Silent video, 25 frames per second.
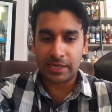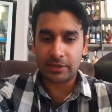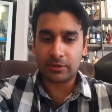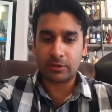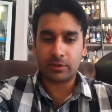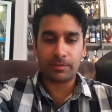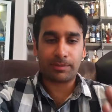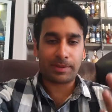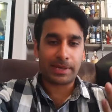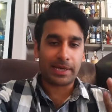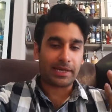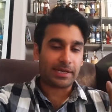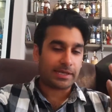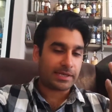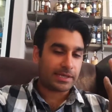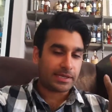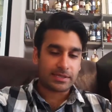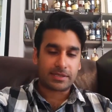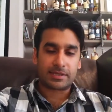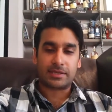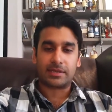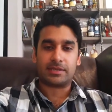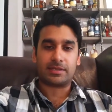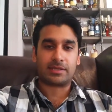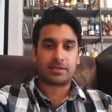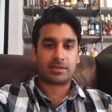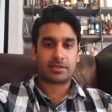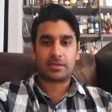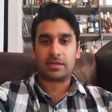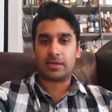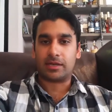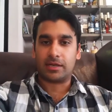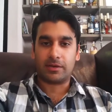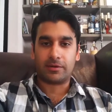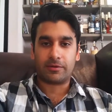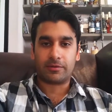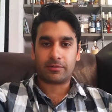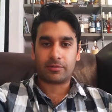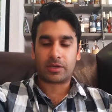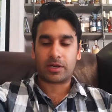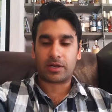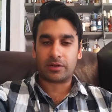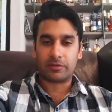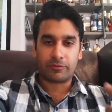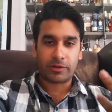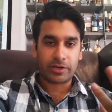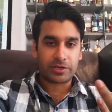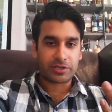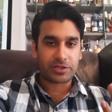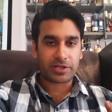and on the palate, it's
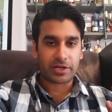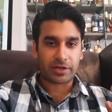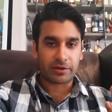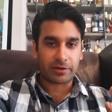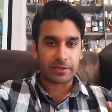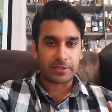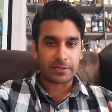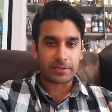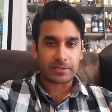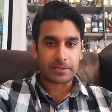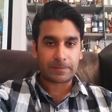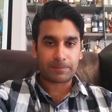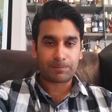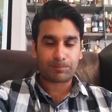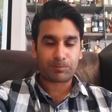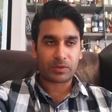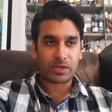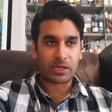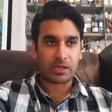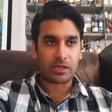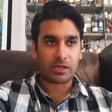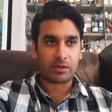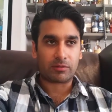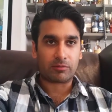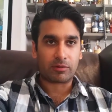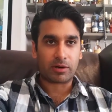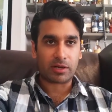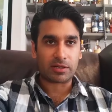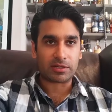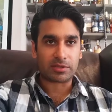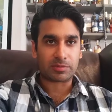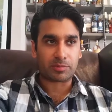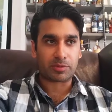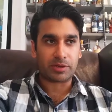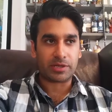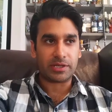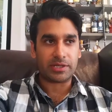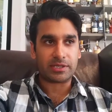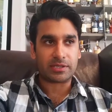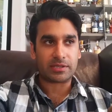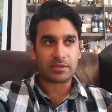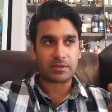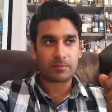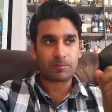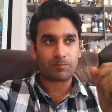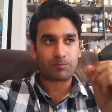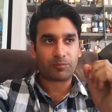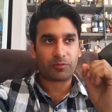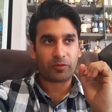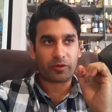kind of red cherries, raspberries.
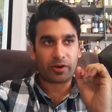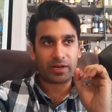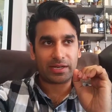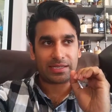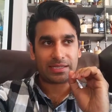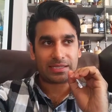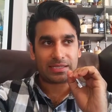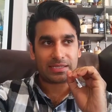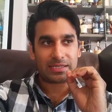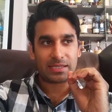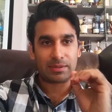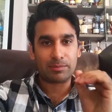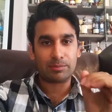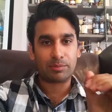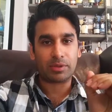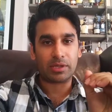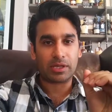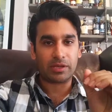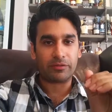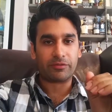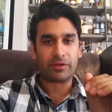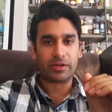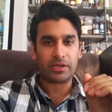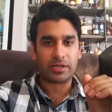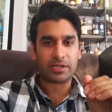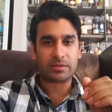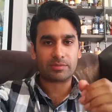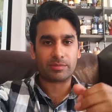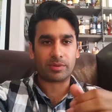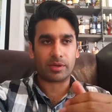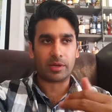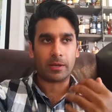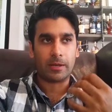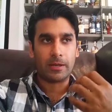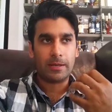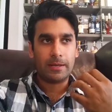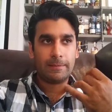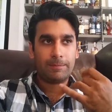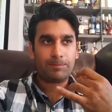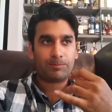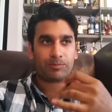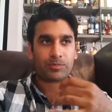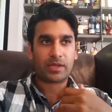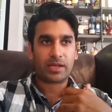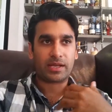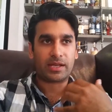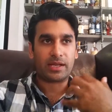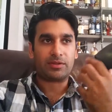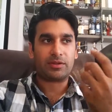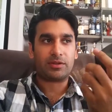Very simple at first, but
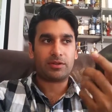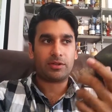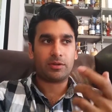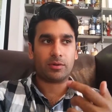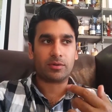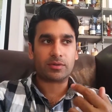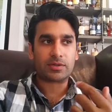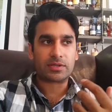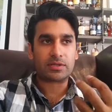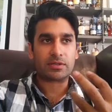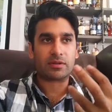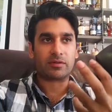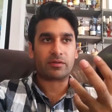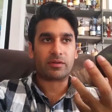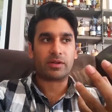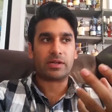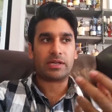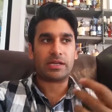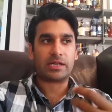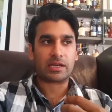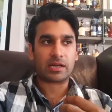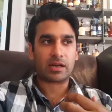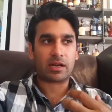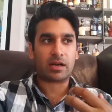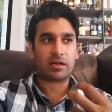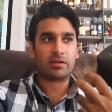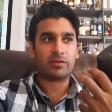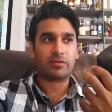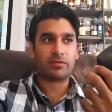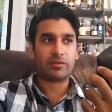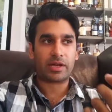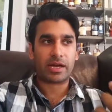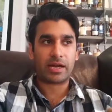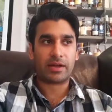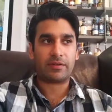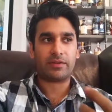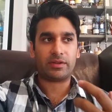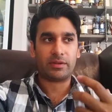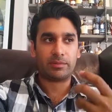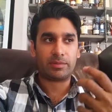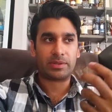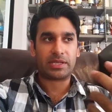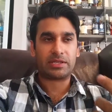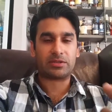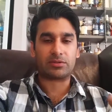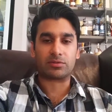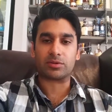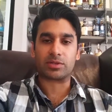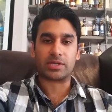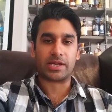I get the nuances of it kind of having the
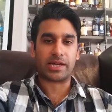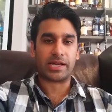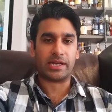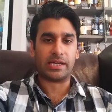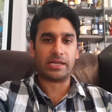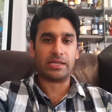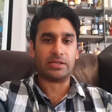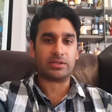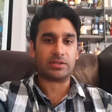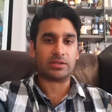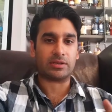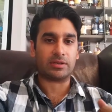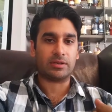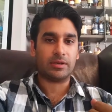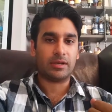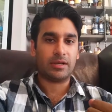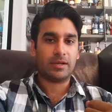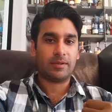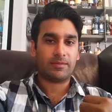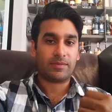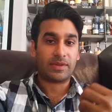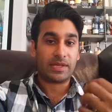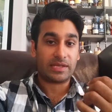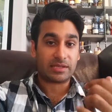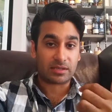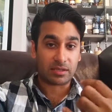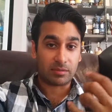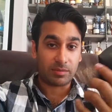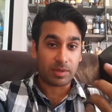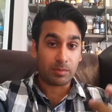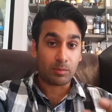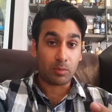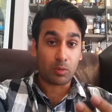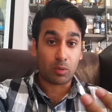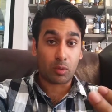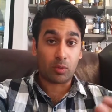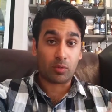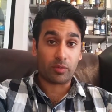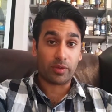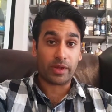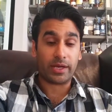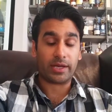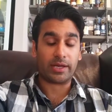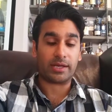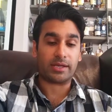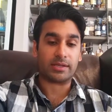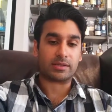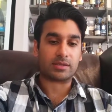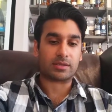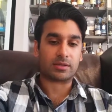potential to age, and there's going to be more
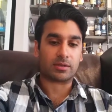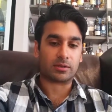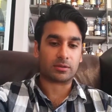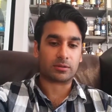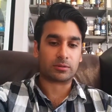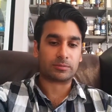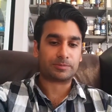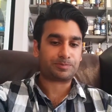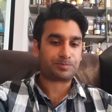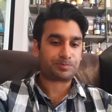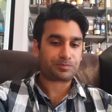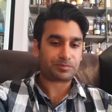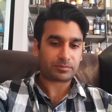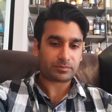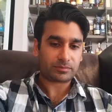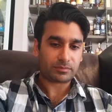there. So